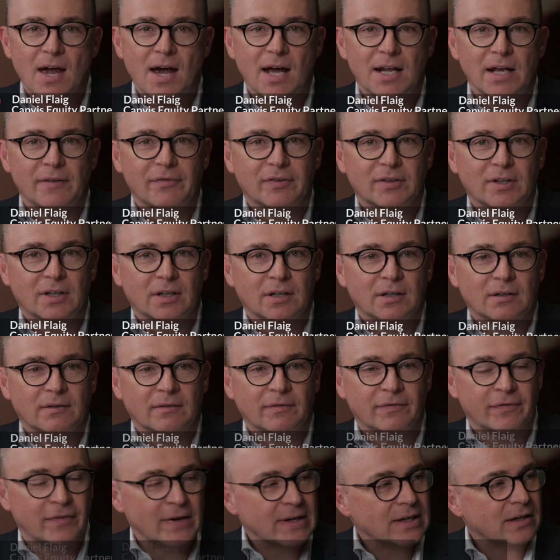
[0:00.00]
And I
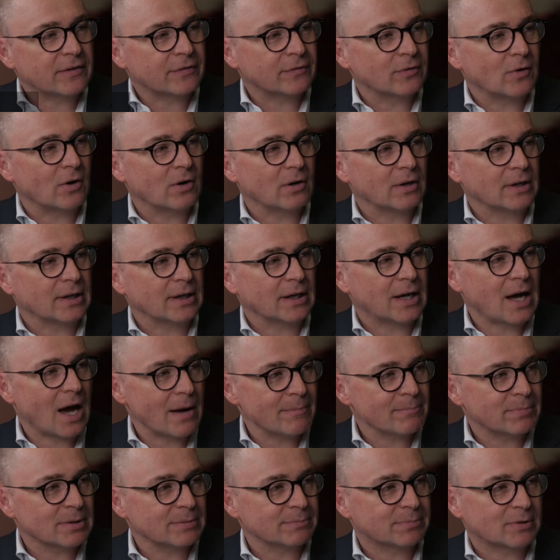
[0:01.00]
think for
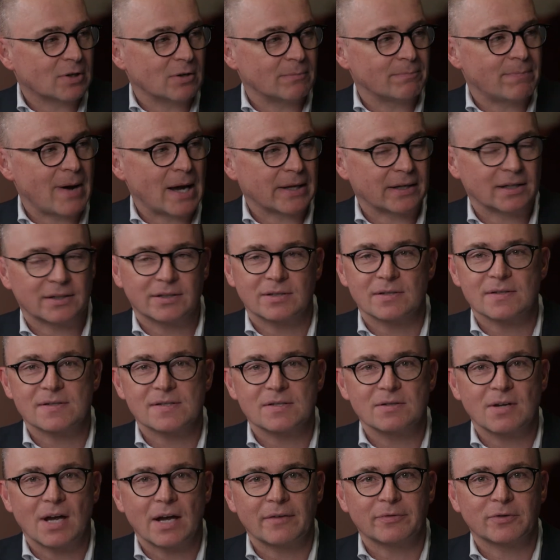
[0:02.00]
incumbent
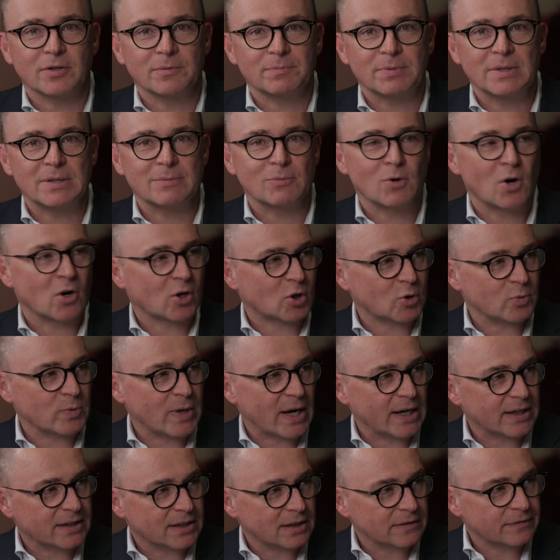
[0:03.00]
competitors, you have to be more
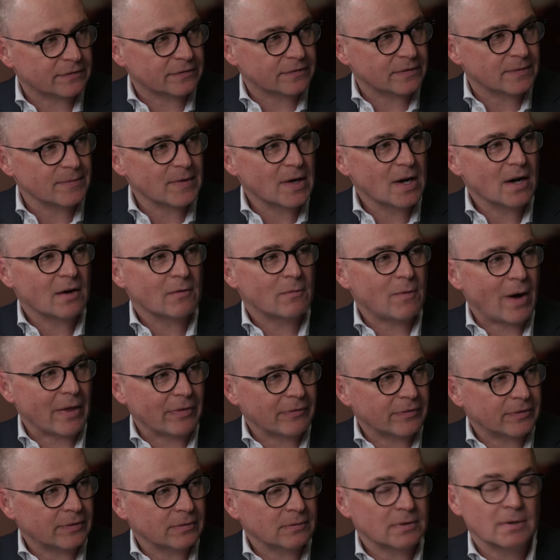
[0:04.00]
creative,
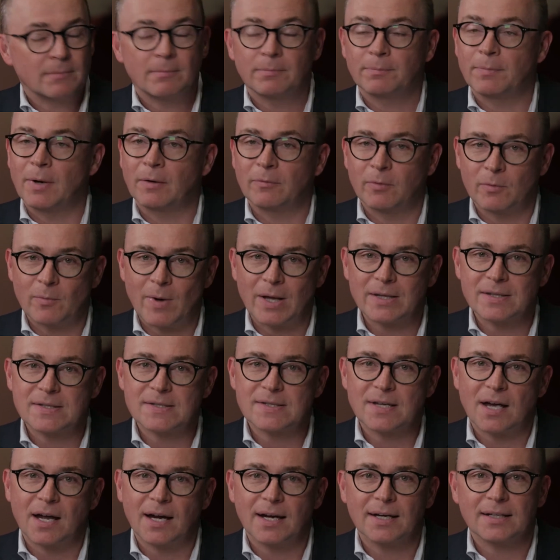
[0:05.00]
one, on one
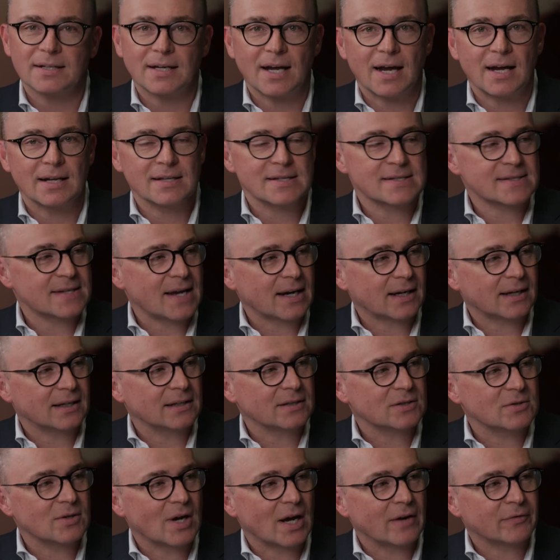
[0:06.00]
side, and
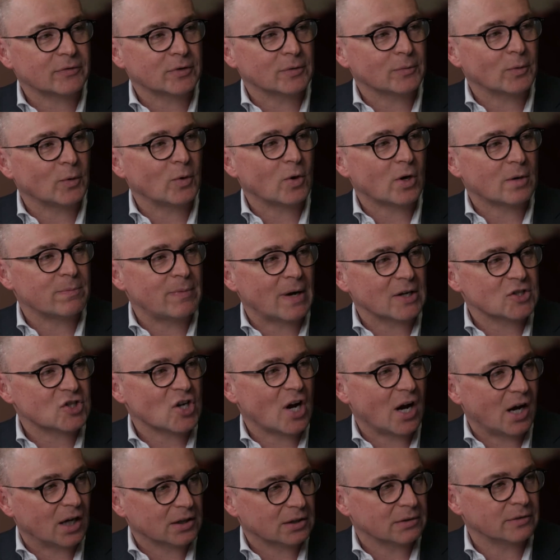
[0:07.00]
second, you have to work much
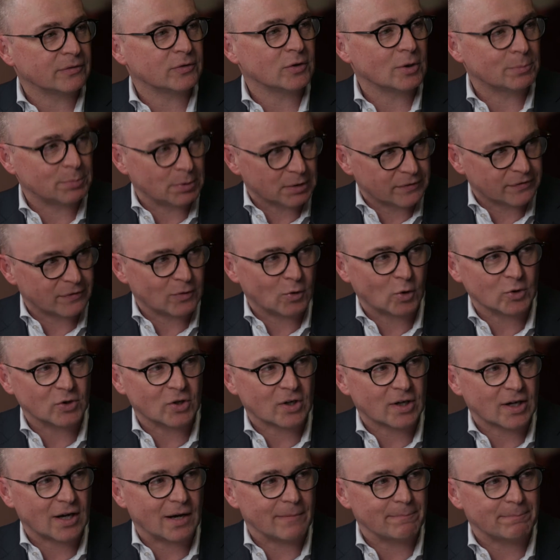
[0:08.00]
harder with your
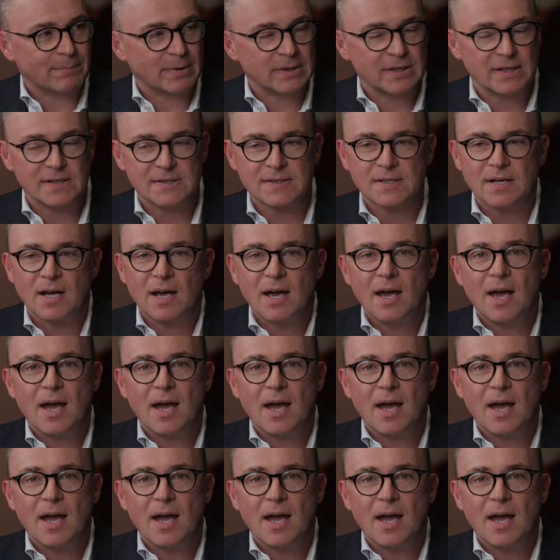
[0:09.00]
portfolio companies.